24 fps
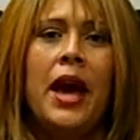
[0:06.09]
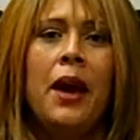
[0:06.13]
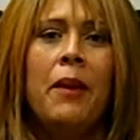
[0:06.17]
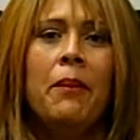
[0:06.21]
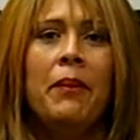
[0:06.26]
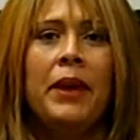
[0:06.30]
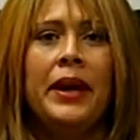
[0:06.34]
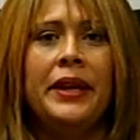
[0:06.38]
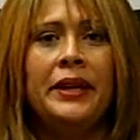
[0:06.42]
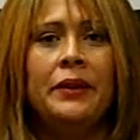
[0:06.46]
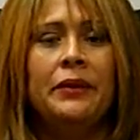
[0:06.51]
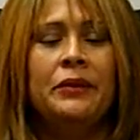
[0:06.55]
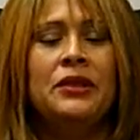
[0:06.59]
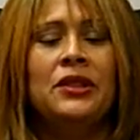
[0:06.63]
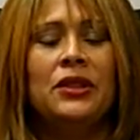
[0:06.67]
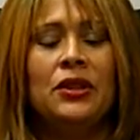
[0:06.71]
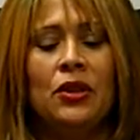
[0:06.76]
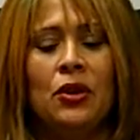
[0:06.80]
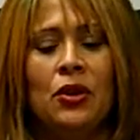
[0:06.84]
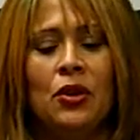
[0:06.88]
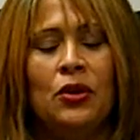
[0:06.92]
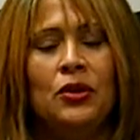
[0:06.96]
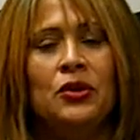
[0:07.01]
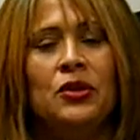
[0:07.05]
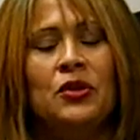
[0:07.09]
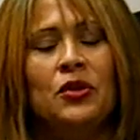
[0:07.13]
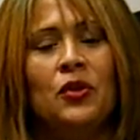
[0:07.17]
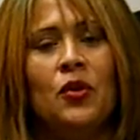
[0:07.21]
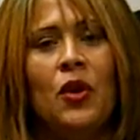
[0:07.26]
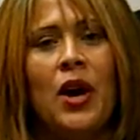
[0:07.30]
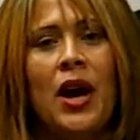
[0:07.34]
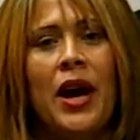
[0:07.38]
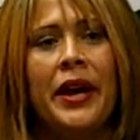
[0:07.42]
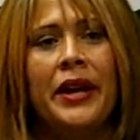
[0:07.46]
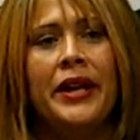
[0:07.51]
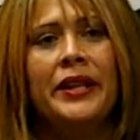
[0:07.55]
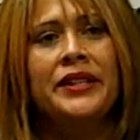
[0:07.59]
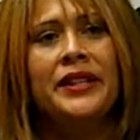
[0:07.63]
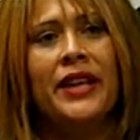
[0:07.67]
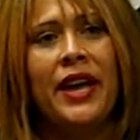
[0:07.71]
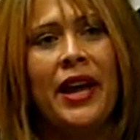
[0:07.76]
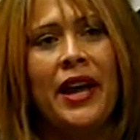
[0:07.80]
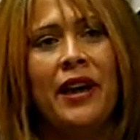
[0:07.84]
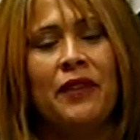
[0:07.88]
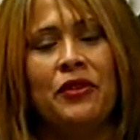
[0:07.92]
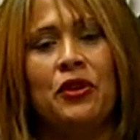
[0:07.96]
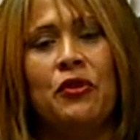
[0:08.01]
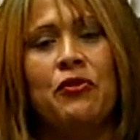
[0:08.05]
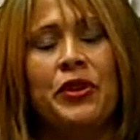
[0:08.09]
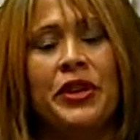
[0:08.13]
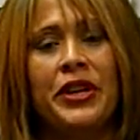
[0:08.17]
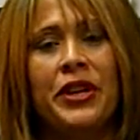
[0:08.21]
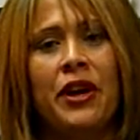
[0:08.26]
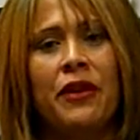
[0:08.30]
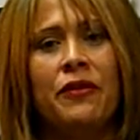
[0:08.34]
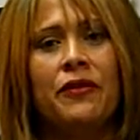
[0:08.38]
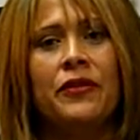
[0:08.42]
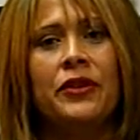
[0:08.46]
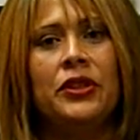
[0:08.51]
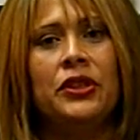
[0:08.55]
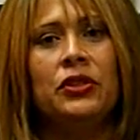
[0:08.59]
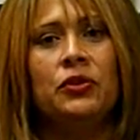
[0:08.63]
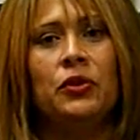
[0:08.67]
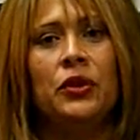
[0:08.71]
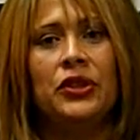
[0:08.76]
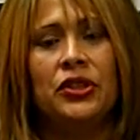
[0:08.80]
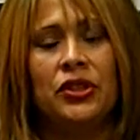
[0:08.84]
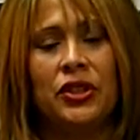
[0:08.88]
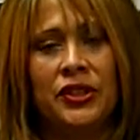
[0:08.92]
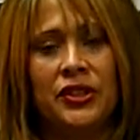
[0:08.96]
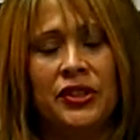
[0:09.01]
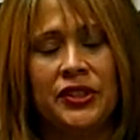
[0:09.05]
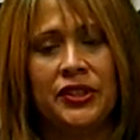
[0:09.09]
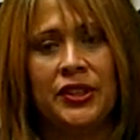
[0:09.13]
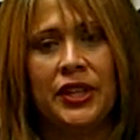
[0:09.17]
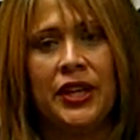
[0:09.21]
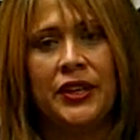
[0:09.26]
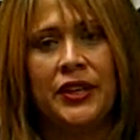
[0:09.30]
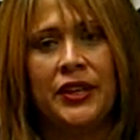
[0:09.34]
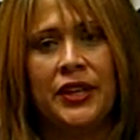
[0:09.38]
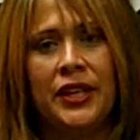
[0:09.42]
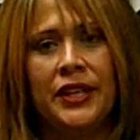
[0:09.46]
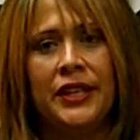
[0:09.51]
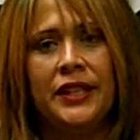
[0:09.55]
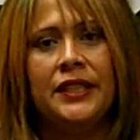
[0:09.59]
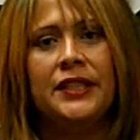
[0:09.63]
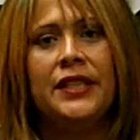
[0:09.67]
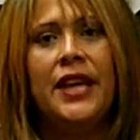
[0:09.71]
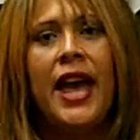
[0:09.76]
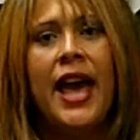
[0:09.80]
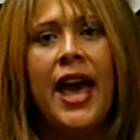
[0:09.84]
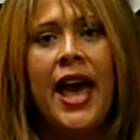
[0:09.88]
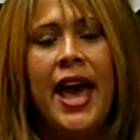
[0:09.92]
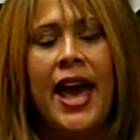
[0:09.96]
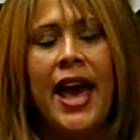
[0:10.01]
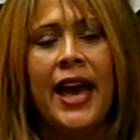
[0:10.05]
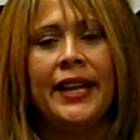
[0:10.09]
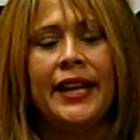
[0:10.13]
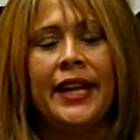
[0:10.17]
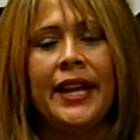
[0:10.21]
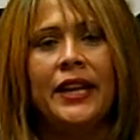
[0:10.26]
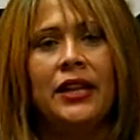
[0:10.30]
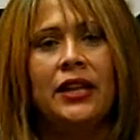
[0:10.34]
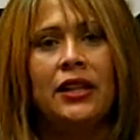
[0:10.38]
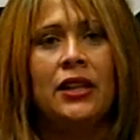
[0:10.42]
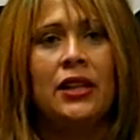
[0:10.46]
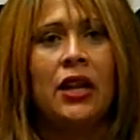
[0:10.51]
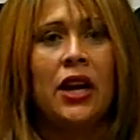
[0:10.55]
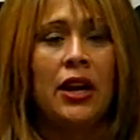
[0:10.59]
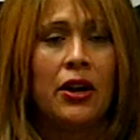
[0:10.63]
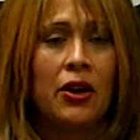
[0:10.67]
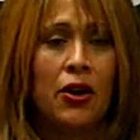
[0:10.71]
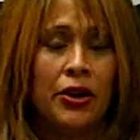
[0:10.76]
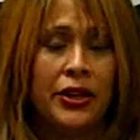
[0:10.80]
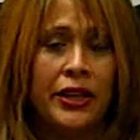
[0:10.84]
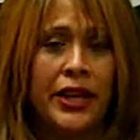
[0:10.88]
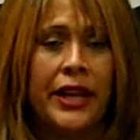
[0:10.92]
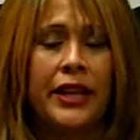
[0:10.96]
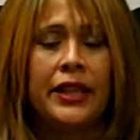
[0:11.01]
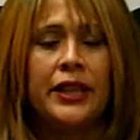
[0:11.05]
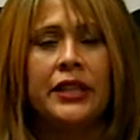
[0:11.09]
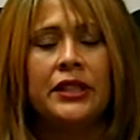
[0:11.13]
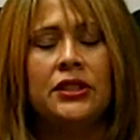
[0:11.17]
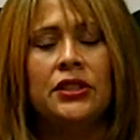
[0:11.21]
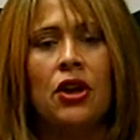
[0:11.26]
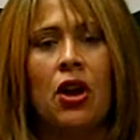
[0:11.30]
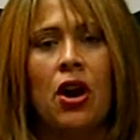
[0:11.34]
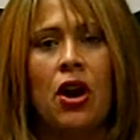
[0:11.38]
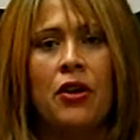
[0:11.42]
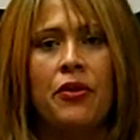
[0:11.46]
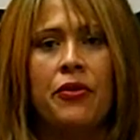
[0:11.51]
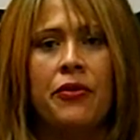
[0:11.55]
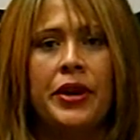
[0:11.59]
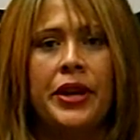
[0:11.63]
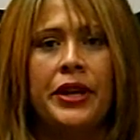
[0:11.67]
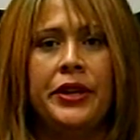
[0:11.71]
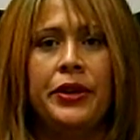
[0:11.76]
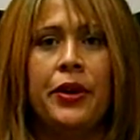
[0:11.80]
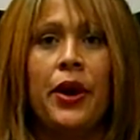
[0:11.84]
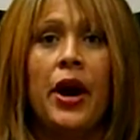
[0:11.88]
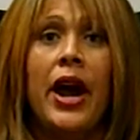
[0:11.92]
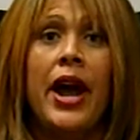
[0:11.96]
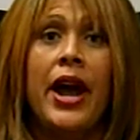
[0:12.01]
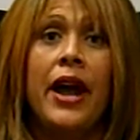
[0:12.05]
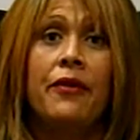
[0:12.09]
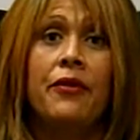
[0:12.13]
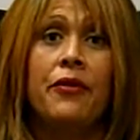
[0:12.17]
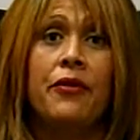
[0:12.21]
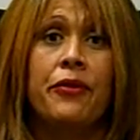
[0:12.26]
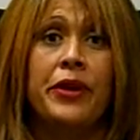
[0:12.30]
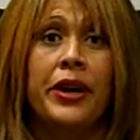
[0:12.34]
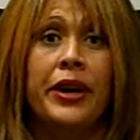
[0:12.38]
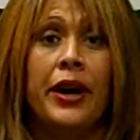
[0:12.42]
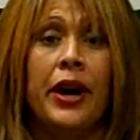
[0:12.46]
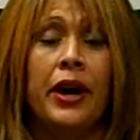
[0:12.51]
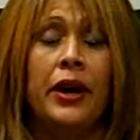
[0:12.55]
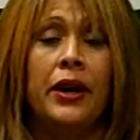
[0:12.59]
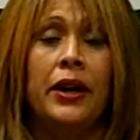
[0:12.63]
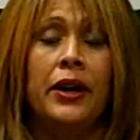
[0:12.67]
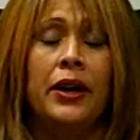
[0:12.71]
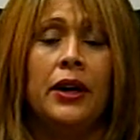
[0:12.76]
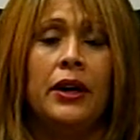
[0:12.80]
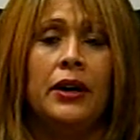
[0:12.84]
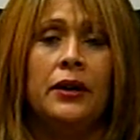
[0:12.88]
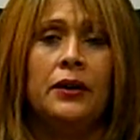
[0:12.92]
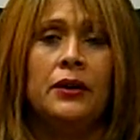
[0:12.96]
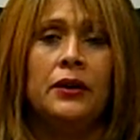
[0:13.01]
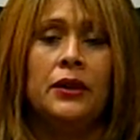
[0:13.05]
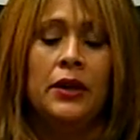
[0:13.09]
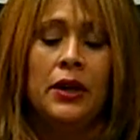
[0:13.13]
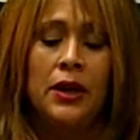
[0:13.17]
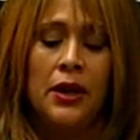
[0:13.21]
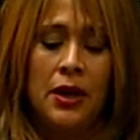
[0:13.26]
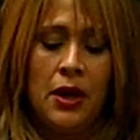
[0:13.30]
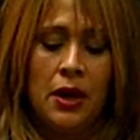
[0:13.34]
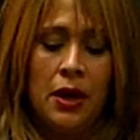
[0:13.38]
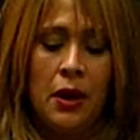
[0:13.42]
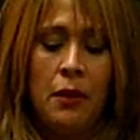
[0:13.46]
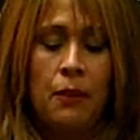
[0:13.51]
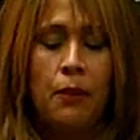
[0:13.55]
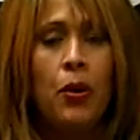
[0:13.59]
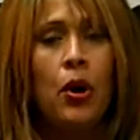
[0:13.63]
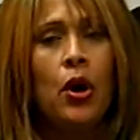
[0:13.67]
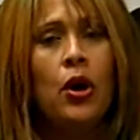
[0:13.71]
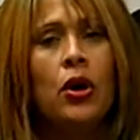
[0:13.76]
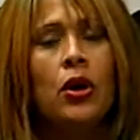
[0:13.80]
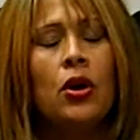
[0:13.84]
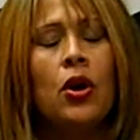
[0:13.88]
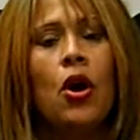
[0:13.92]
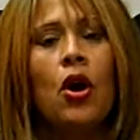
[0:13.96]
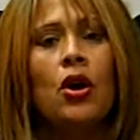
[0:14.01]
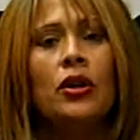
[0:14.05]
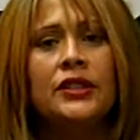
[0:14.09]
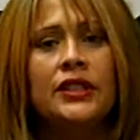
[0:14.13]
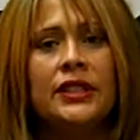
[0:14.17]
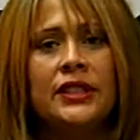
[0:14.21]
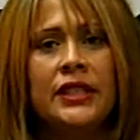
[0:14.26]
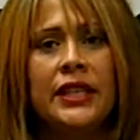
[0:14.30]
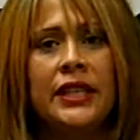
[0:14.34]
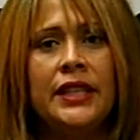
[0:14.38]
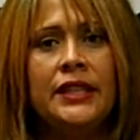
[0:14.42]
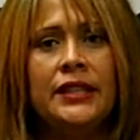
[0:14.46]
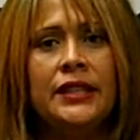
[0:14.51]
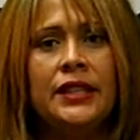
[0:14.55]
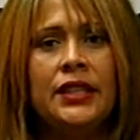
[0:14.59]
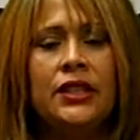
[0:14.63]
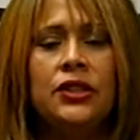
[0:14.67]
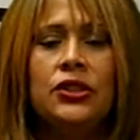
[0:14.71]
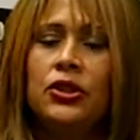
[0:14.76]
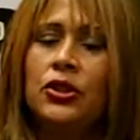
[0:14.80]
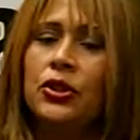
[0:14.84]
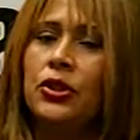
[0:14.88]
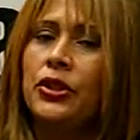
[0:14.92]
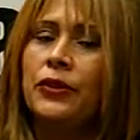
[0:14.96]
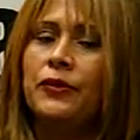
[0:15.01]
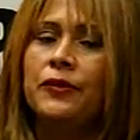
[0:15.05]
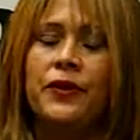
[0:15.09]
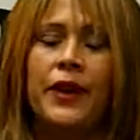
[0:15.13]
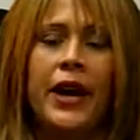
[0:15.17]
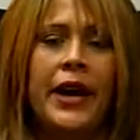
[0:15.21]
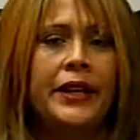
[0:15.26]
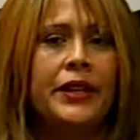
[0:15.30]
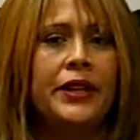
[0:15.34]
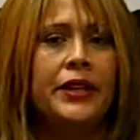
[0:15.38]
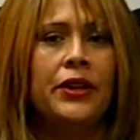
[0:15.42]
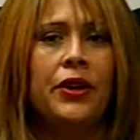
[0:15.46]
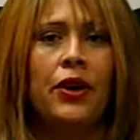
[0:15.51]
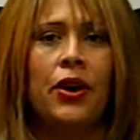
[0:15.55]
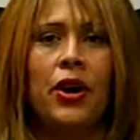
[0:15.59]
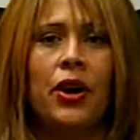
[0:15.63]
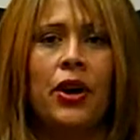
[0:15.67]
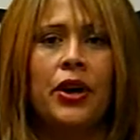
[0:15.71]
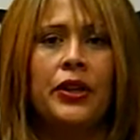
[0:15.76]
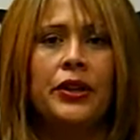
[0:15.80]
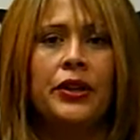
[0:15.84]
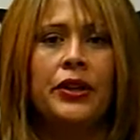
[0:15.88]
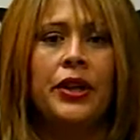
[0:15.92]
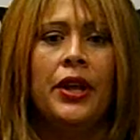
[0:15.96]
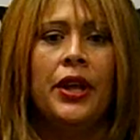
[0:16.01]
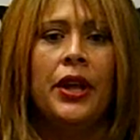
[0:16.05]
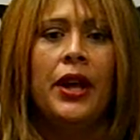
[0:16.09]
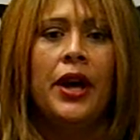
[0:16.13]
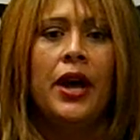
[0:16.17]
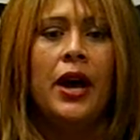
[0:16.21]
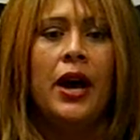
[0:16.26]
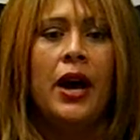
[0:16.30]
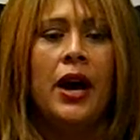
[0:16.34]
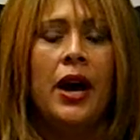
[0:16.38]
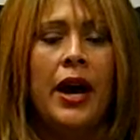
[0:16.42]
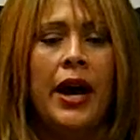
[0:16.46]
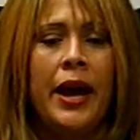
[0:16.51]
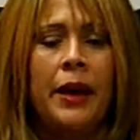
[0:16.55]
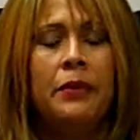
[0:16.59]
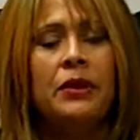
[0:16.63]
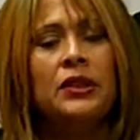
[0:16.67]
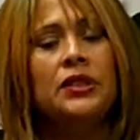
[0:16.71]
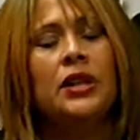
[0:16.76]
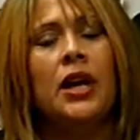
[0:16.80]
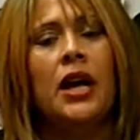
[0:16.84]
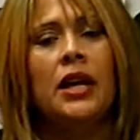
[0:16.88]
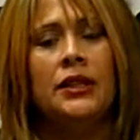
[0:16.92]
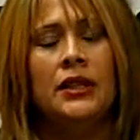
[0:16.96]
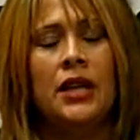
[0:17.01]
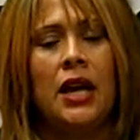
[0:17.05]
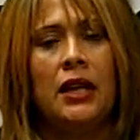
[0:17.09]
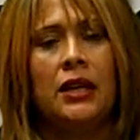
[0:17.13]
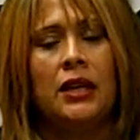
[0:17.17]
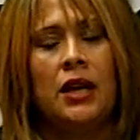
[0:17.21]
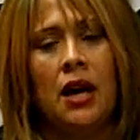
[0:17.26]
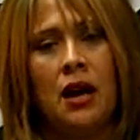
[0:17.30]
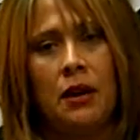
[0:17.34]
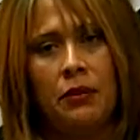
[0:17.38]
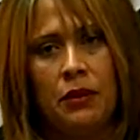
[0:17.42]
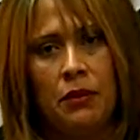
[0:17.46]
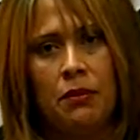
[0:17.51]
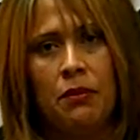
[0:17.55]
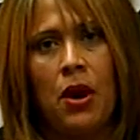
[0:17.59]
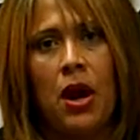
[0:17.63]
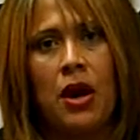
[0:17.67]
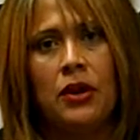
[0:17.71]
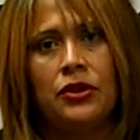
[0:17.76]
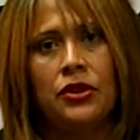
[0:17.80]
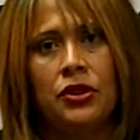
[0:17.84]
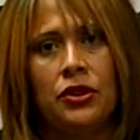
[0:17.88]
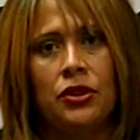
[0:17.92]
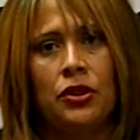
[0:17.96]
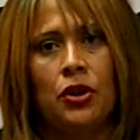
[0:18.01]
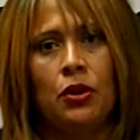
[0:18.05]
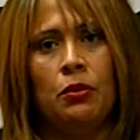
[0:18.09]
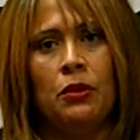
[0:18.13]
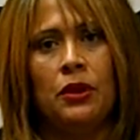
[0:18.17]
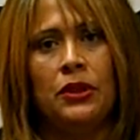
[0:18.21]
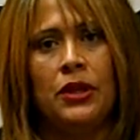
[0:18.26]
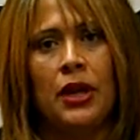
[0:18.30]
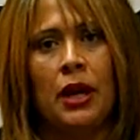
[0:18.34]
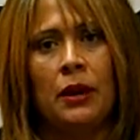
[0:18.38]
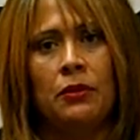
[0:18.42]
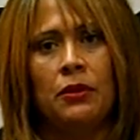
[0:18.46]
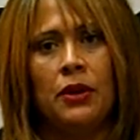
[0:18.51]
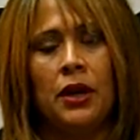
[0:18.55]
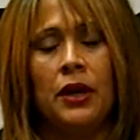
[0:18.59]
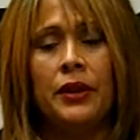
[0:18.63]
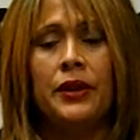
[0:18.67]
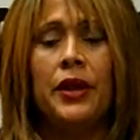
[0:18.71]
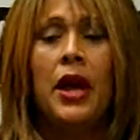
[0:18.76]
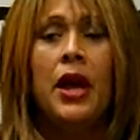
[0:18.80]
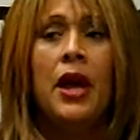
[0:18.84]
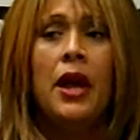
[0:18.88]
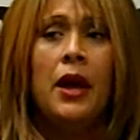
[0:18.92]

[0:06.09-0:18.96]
My name is Nicole Squires. I have the Recovery Switch on Sundays at 8 o'clock on LA Talk Radio. I have a, uh, a, a book called Seasons. You can find it on Amazon.com and BarnesandNoble.com.